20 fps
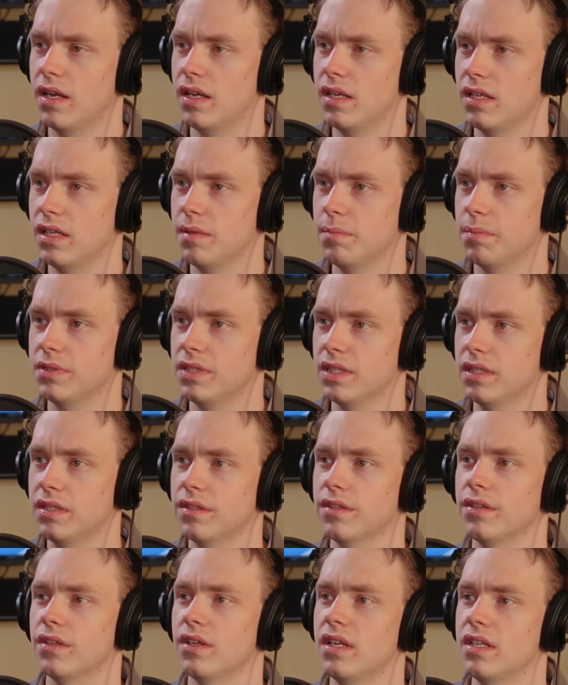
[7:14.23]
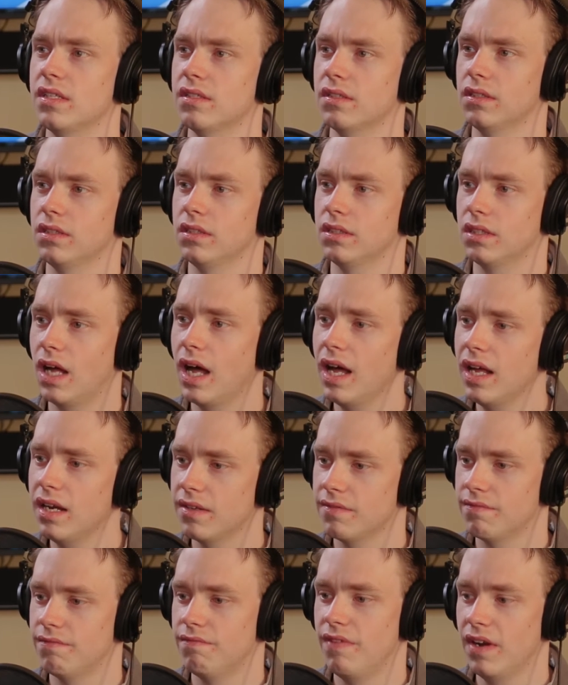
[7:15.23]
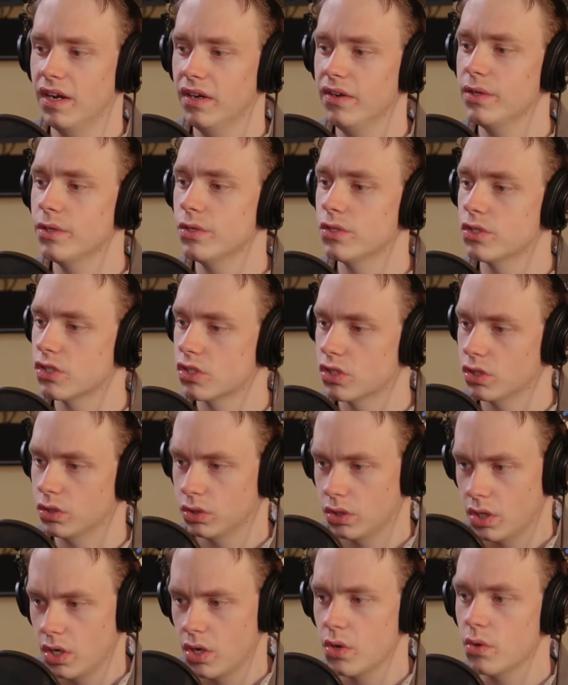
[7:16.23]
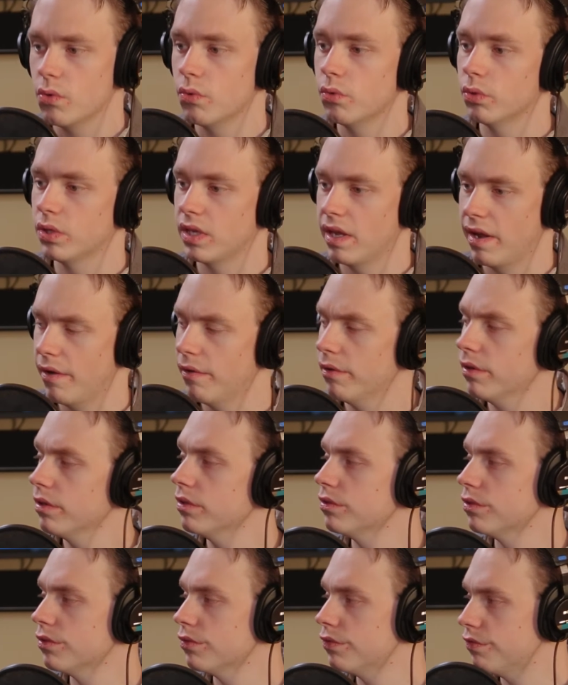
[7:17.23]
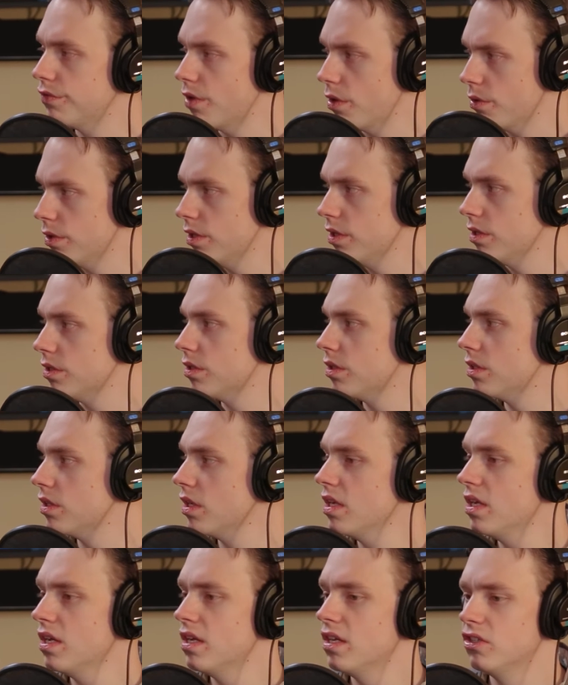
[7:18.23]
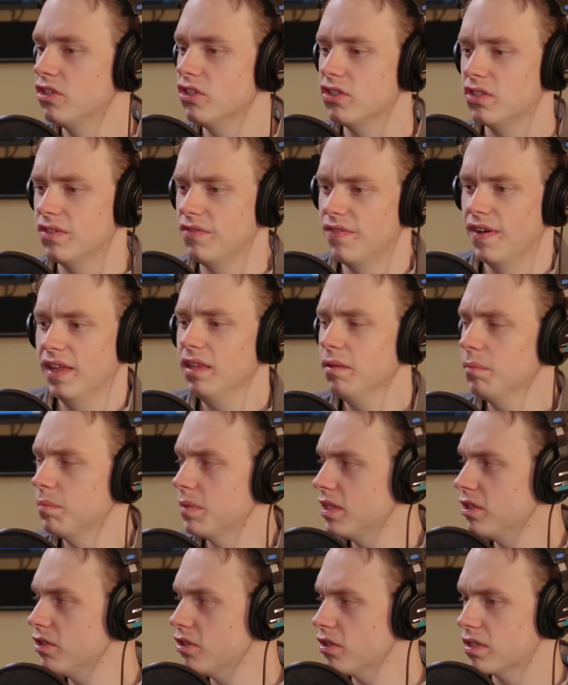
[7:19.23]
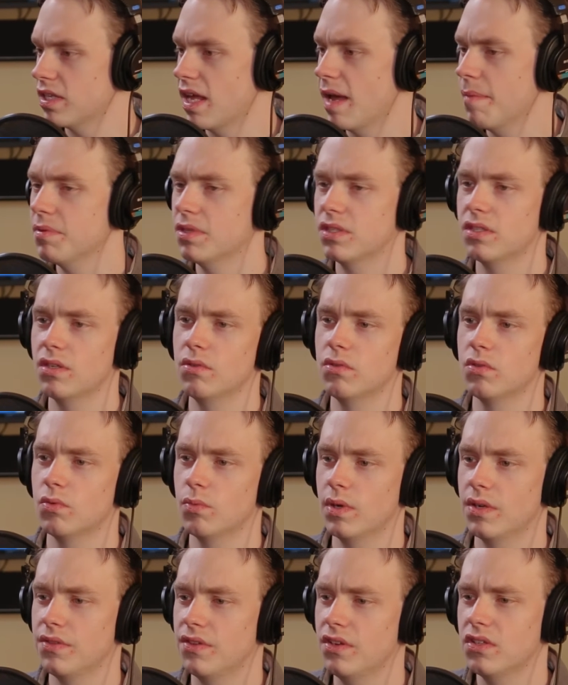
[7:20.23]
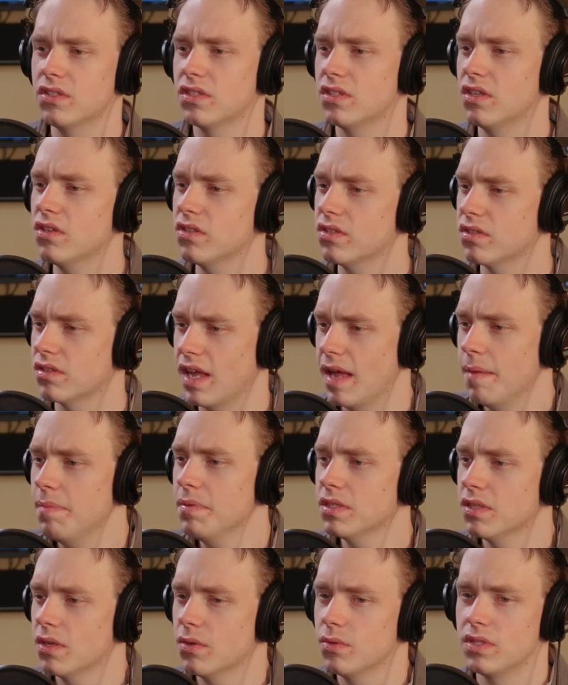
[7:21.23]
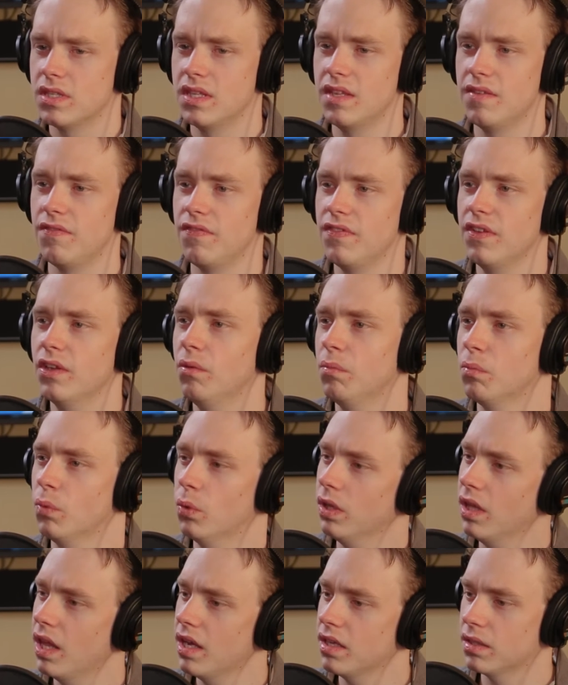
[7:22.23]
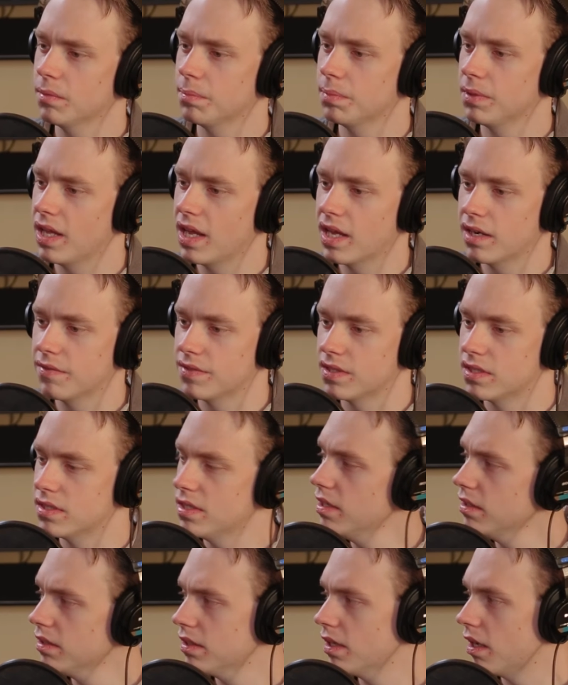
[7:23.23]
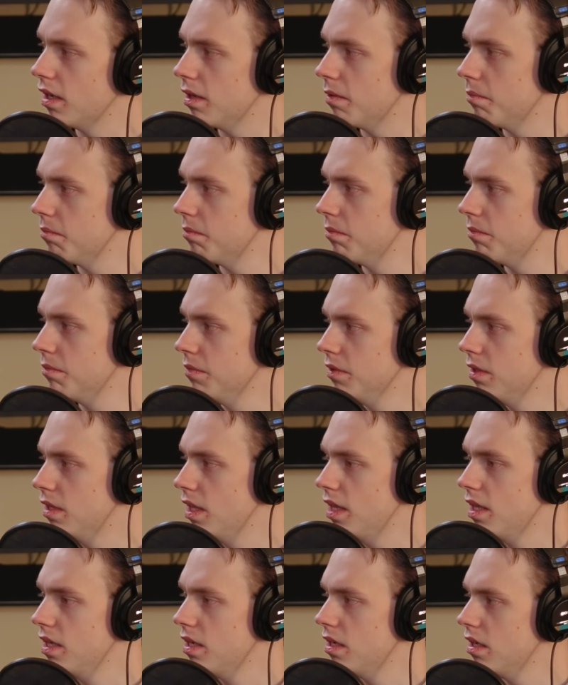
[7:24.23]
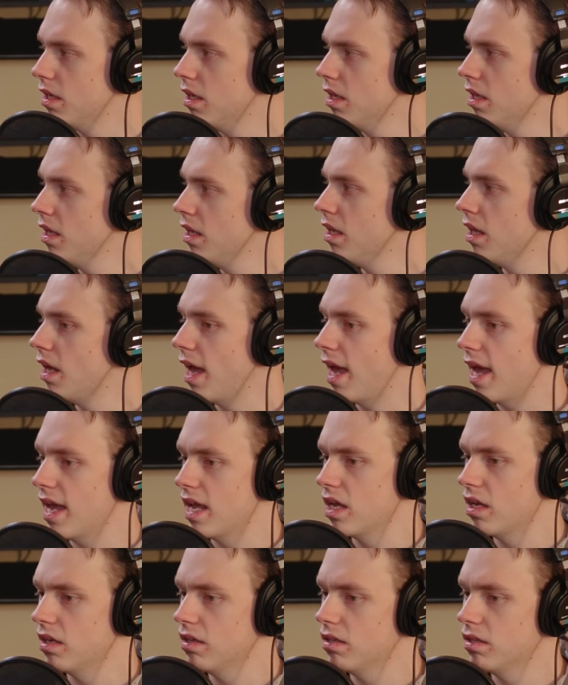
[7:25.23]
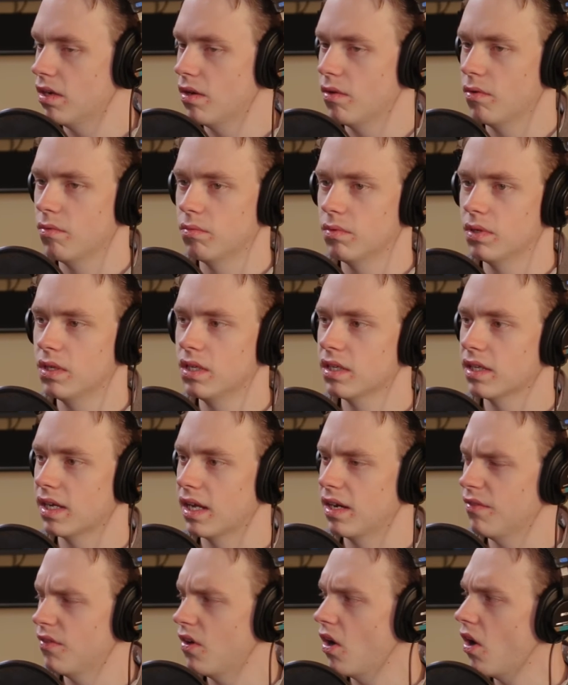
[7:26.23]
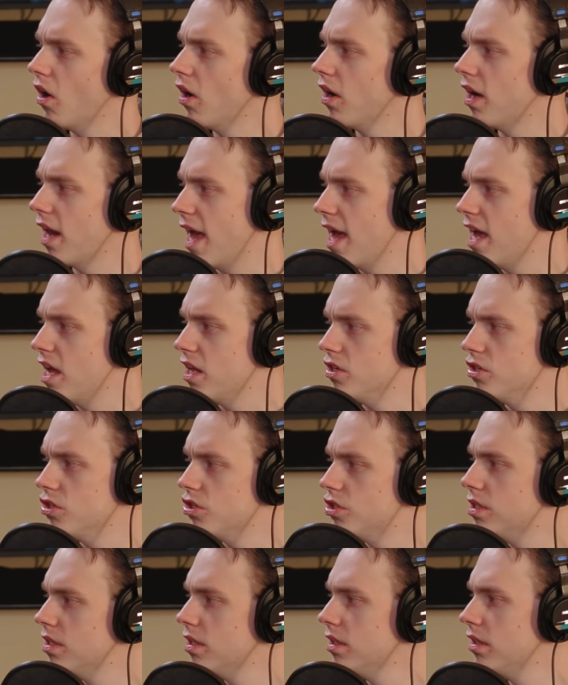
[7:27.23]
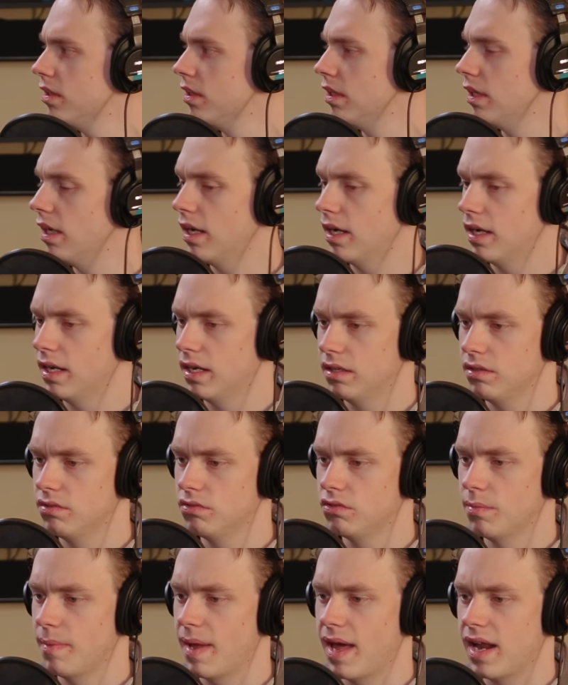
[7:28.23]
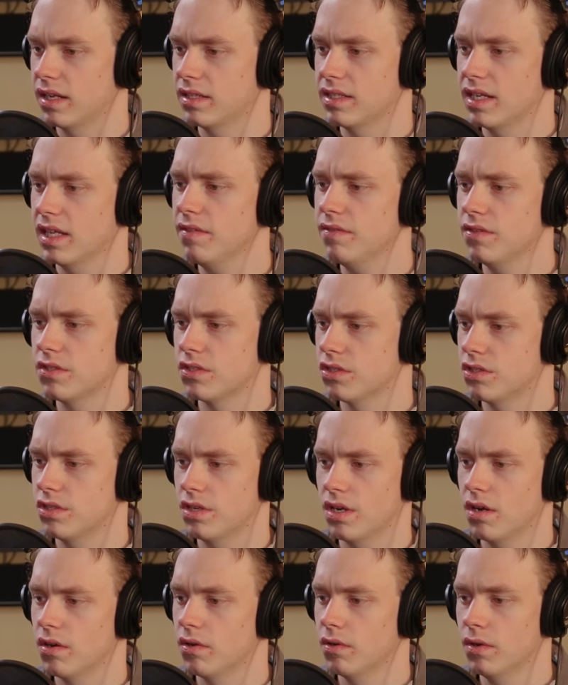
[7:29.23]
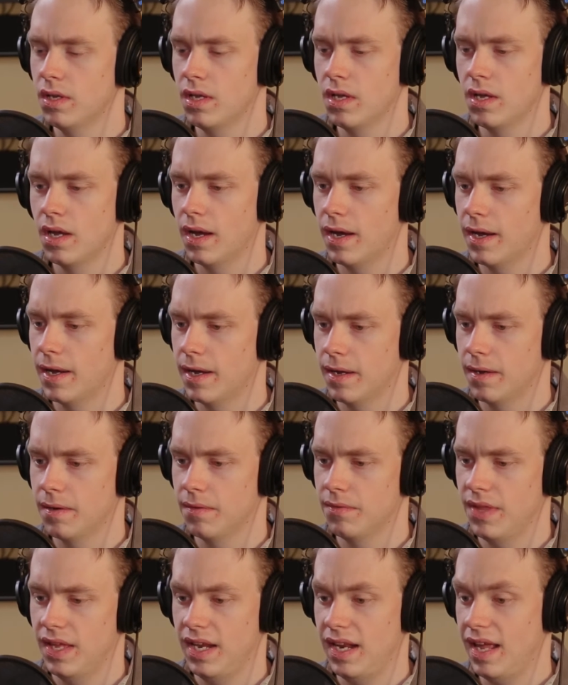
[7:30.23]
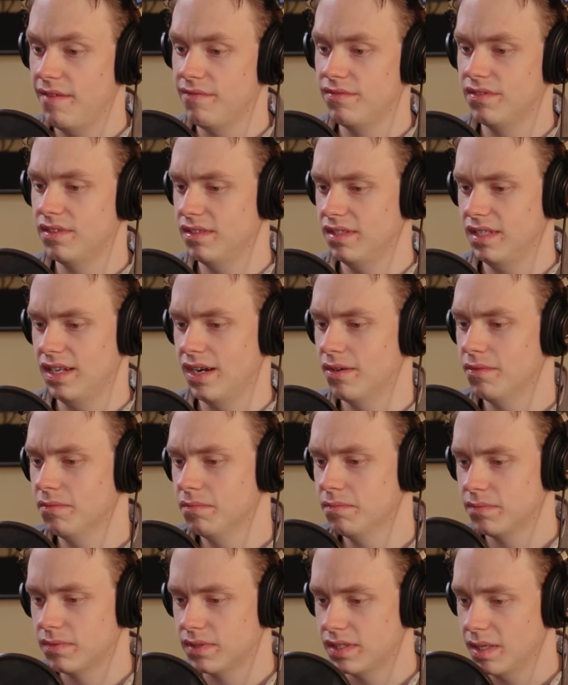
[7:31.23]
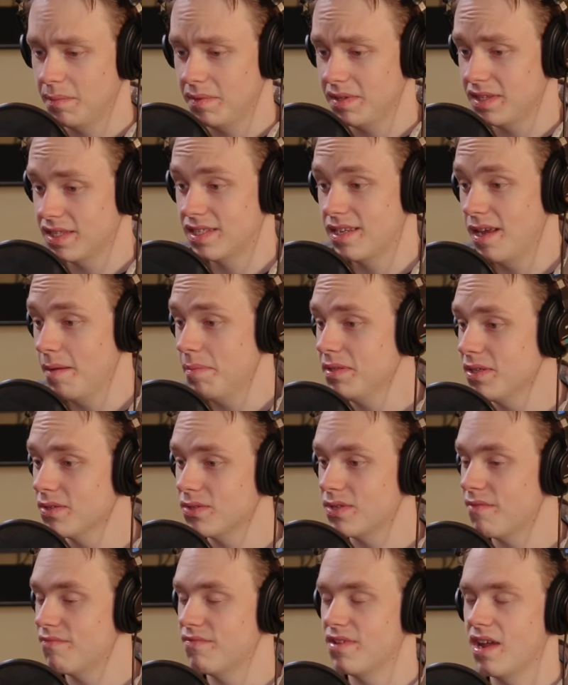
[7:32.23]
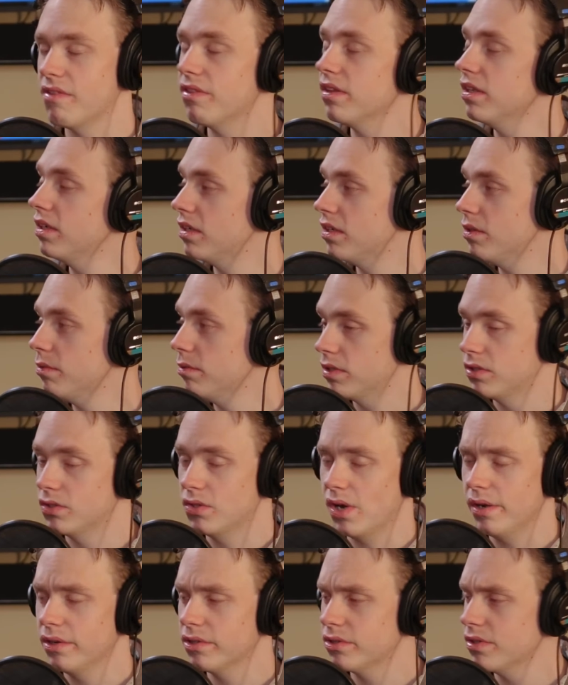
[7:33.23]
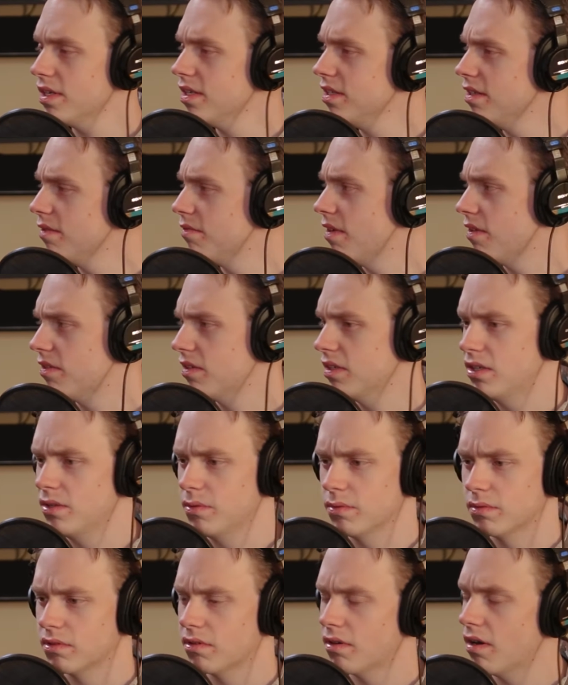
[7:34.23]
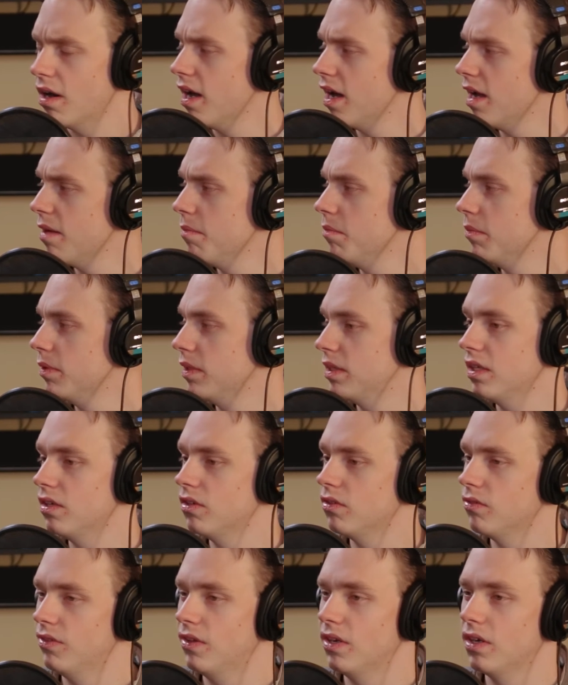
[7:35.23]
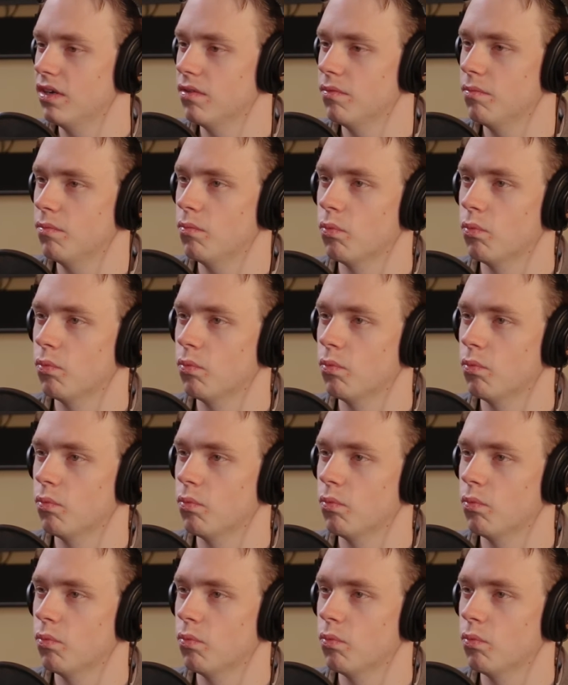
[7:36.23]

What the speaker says: in particular is a lot of very slow character focused just development, just episodes where there's episodes that feel more like the plot of a sitcom than a, you know, kind of hard-edged dramatic television show that have, you know, some of these episodes have nothing to do with the drug trade, they have nothing to do with crime, but they're